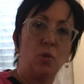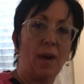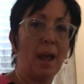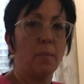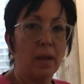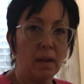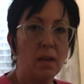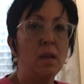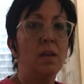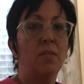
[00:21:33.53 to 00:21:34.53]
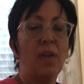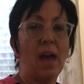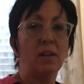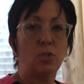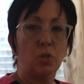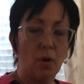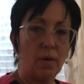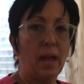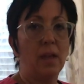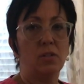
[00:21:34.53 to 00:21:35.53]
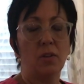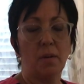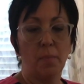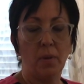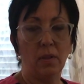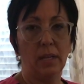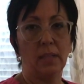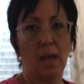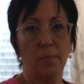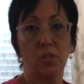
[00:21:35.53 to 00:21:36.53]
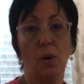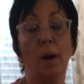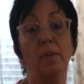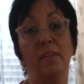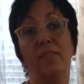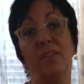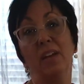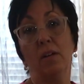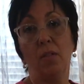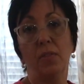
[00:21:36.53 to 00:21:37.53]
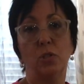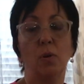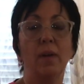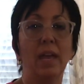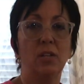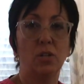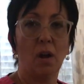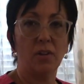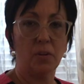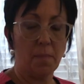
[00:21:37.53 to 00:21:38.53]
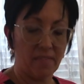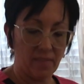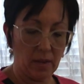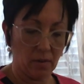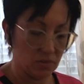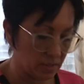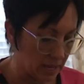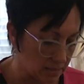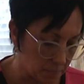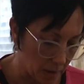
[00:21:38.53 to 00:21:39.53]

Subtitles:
grabbing that trochanter and pulling them? So I'm going to feel the trochanter under my fingers, and that's